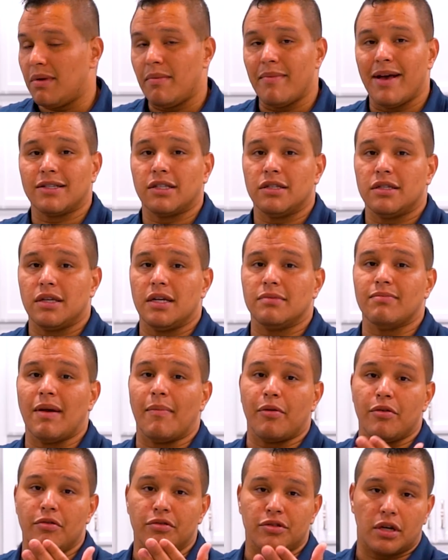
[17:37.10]
me messages. My
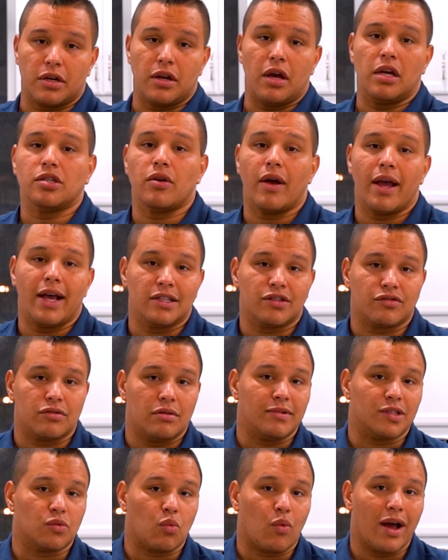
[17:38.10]
producer can also answer
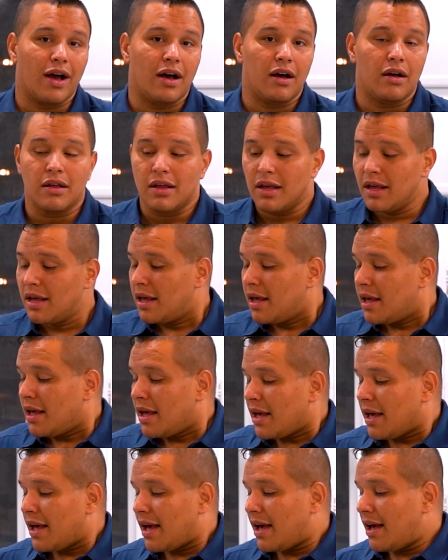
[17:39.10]
them as well.
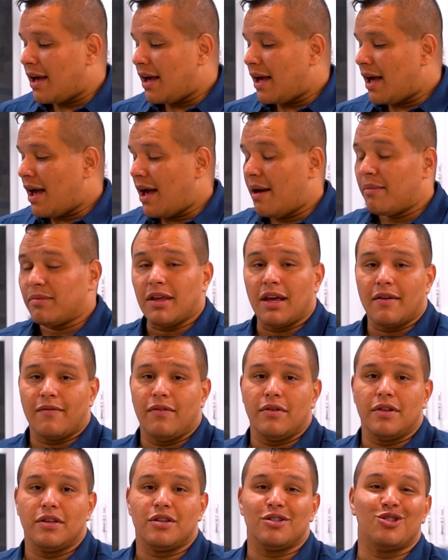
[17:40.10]
I'm
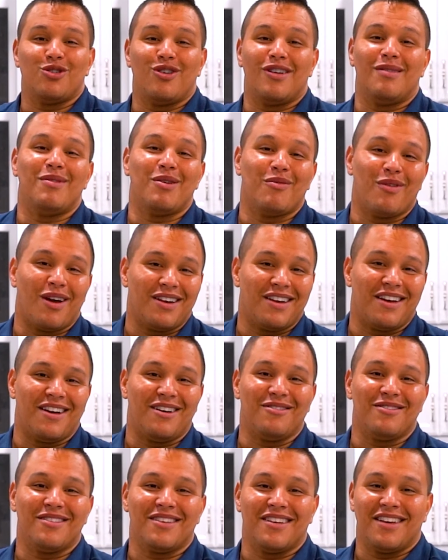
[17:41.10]
thankful that you're joining me right
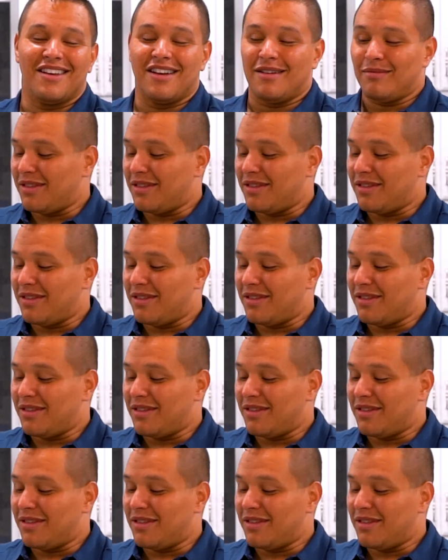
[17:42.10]
now, and I'm